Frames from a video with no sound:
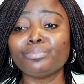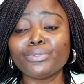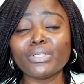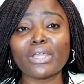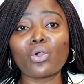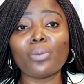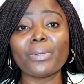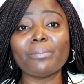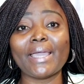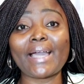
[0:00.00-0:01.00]
Build a
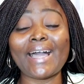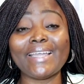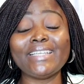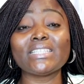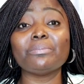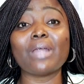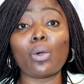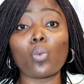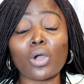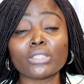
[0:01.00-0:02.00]
coping mechanism
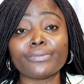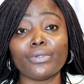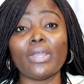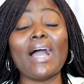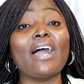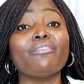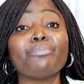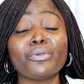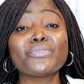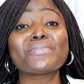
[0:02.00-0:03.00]
that works for you. I have
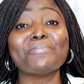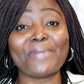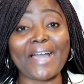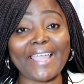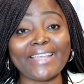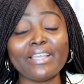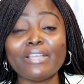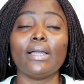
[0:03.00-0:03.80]
built mine.